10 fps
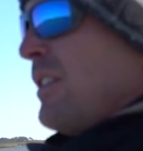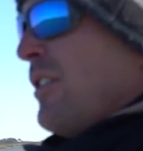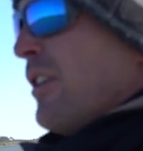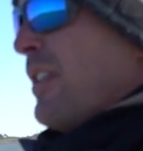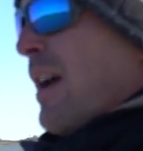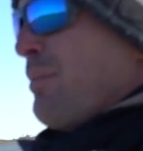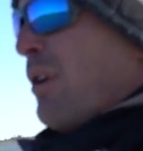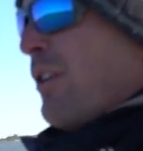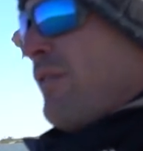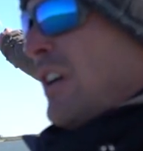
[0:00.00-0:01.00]
You're in that
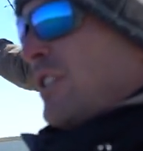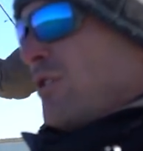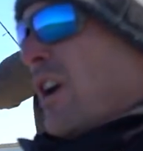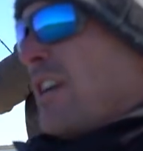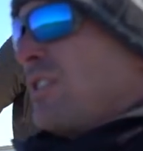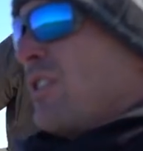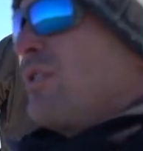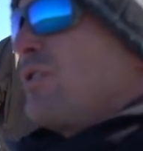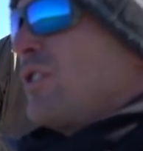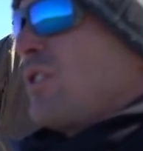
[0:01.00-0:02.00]
perfect strike
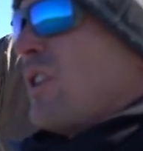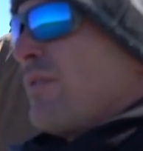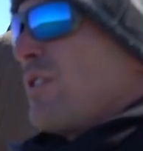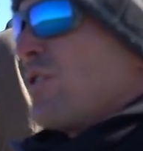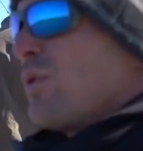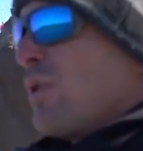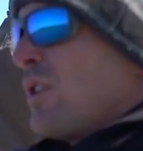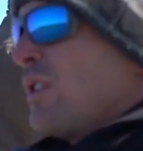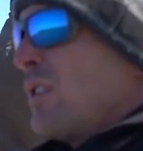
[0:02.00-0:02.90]
zone just off the shore.